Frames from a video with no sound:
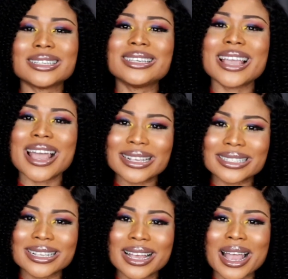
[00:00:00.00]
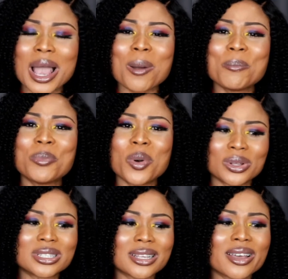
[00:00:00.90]
Yes,
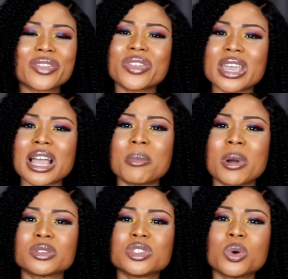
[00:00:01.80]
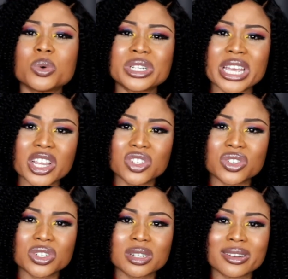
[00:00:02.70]
but think about your old age.